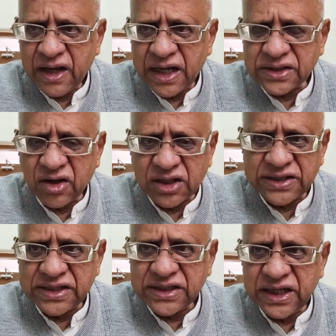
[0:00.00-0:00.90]
As Dr.
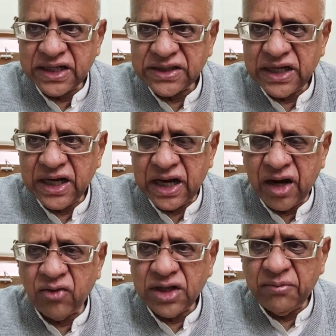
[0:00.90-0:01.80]
Jaishankar said, it
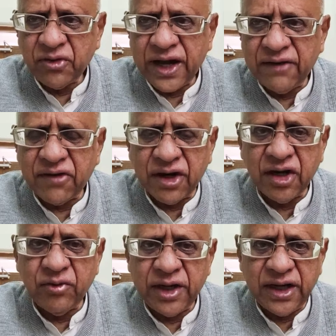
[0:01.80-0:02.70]
allowed them to have
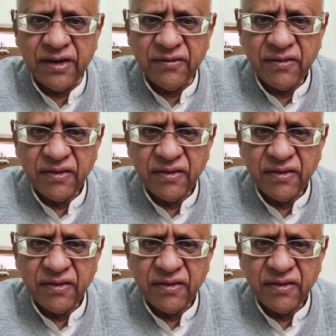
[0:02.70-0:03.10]
contiguity